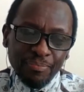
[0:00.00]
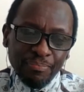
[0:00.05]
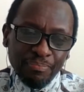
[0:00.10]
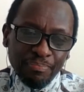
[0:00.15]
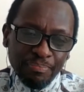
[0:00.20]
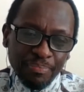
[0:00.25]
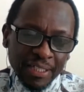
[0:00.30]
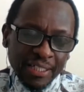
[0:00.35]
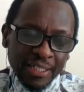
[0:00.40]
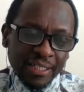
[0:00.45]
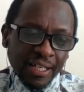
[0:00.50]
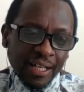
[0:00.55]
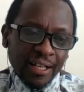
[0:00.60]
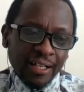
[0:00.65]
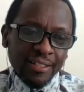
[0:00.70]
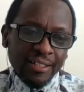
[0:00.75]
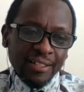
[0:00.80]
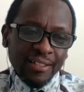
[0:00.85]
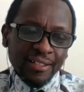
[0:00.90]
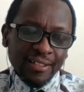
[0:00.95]
Peter
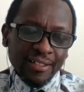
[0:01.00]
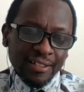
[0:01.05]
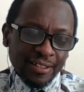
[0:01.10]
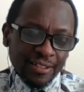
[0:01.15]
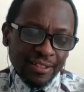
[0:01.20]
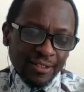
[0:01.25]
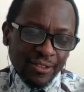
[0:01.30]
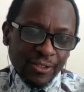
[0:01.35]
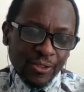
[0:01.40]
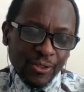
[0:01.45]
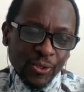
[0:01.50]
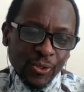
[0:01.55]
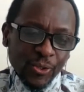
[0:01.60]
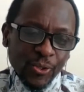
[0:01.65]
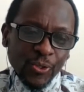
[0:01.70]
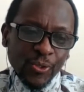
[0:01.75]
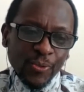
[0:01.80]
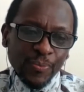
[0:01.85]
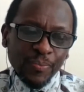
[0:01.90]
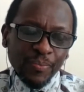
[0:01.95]

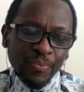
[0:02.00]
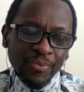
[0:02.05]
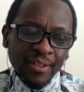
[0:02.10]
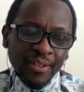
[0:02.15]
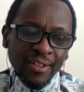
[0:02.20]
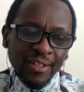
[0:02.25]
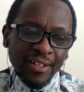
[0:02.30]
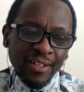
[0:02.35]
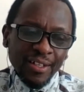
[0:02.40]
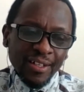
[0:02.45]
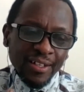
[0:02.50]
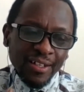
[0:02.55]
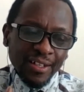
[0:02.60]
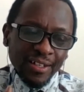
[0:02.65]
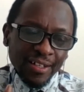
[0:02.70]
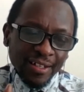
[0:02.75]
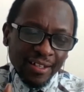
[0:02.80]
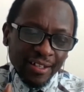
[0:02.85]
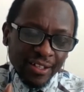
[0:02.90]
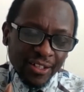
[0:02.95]
to
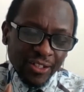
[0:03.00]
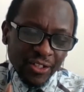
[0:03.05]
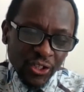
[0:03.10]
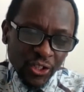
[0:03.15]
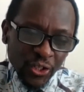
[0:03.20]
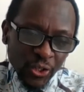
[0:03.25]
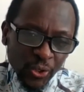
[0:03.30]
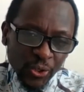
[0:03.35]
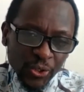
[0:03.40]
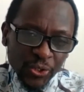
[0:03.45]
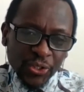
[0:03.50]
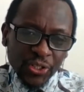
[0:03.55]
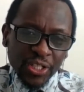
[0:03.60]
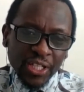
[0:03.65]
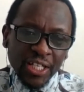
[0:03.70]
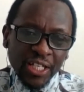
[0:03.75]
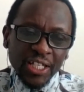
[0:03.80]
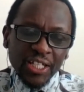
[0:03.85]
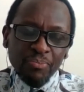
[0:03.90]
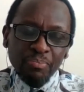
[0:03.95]
use
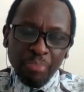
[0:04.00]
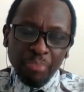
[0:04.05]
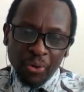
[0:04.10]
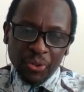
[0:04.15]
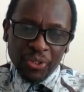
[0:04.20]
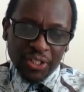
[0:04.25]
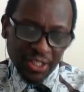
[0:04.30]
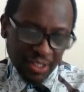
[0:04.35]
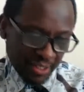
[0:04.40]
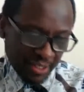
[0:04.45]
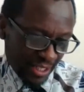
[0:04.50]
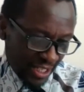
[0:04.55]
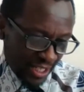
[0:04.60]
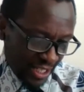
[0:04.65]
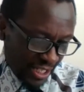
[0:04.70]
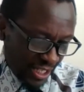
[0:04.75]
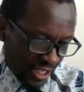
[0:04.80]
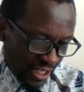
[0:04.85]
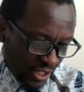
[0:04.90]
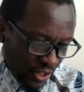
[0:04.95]
his boat.
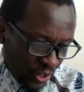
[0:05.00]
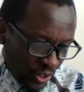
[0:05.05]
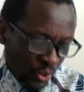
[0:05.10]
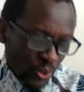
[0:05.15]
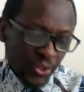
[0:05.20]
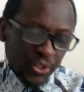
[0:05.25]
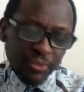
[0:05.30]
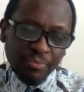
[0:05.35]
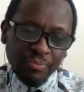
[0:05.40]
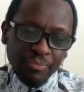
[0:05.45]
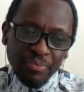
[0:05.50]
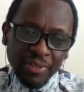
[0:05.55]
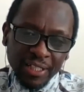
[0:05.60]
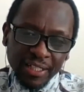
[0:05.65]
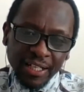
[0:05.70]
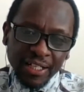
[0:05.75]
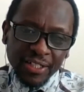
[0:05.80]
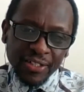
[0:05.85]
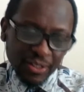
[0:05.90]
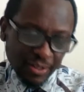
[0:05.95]
He used
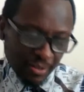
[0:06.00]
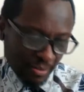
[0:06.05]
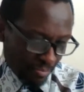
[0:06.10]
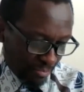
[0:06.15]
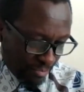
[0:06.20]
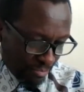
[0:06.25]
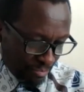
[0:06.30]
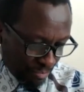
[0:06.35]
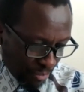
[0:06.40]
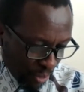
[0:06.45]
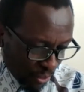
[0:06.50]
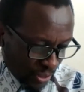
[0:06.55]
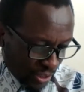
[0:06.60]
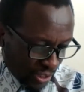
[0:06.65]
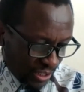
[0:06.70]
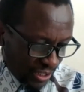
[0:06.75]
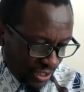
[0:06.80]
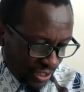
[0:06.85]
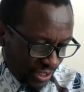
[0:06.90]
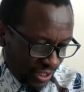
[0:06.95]
Peter's boat
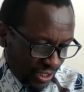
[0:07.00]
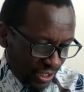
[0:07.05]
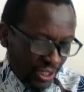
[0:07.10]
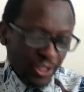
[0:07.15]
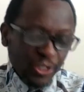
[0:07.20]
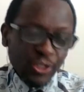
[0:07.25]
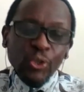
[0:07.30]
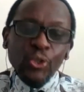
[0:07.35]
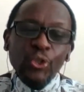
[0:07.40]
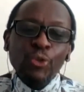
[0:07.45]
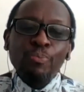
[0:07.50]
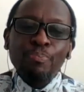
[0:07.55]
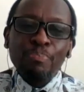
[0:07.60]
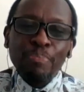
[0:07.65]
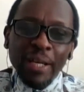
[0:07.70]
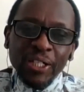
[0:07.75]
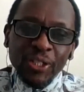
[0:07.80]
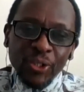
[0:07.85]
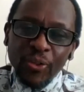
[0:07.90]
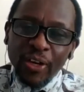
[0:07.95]
to
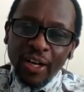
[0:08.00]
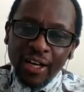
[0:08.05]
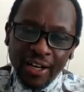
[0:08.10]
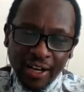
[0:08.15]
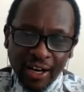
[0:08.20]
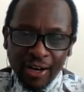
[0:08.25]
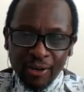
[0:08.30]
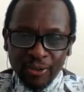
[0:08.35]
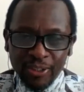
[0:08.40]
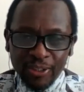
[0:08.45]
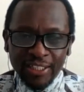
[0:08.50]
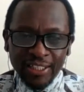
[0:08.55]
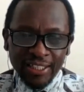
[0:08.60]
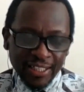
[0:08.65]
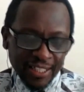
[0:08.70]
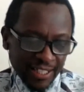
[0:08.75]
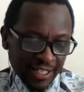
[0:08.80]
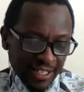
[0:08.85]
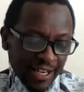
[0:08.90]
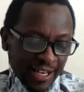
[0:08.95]
speak to the crowd.
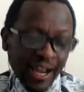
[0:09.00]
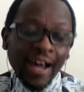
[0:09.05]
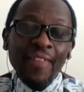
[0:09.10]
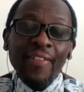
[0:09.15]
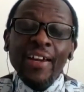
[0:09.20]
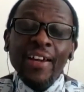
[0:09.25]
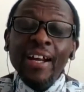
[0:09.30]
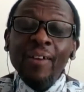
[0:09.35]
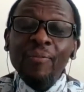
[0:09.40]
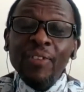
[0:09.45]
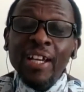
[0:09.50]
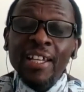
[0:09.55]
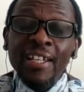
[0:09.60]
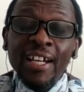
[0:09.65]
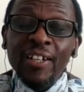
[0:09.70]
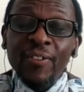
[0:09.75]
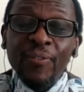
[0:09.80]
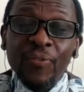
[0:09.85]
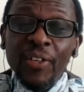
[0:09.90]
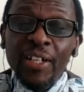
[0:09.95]
And then after he
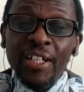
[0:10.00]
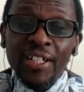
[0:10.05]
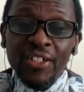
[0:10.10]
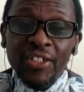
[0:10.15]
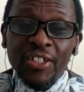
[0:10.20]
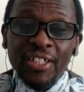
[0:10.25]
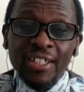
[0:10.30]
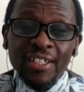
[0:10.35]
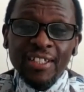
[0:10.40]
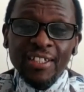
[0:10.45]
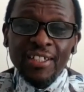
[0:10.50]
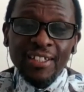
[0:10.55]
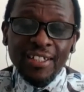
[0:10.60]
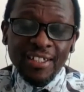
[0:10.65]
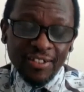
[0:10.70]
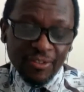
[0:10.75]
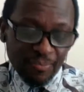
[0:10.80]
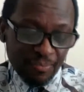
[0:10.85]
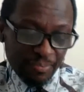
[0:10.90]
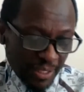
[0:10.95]
had finished
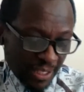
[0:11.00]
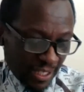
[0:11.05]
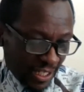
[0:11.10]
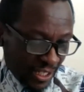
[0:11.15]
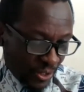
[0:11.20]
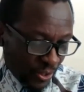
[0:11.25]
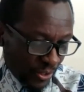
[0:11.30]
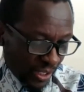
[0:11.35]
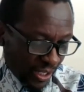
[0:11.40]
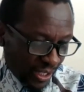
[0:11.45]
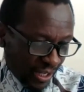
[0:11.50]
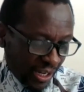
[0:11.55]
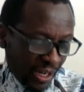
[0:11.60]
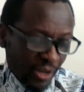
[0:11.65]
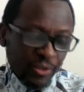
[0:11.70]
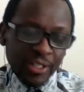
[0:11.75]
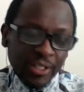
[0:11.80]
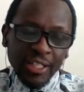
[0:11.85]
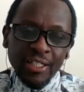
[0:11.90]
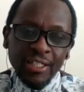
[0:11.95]
speaking to the
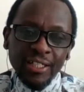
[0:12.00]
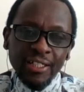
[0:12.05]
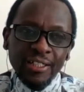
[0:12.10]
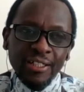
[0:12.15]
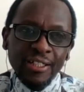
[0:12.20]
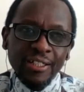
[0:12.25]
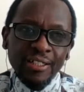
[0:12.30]
crowd, he